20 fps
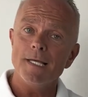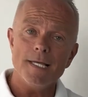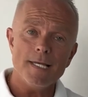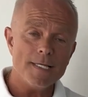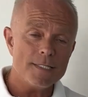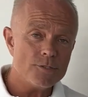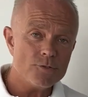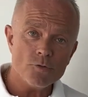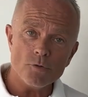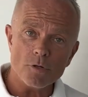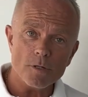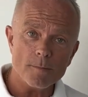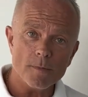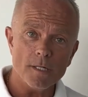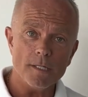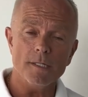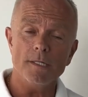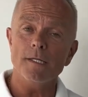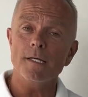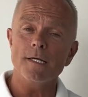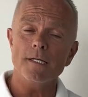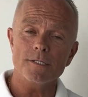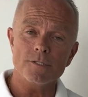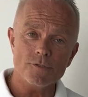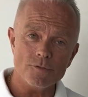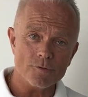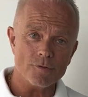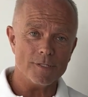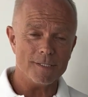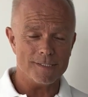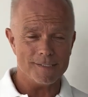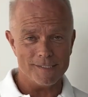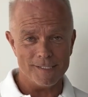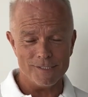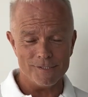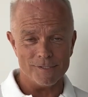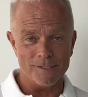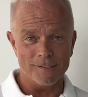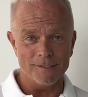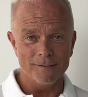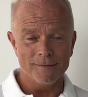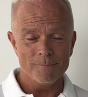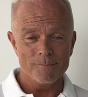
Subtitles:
It's your money, it's your decision.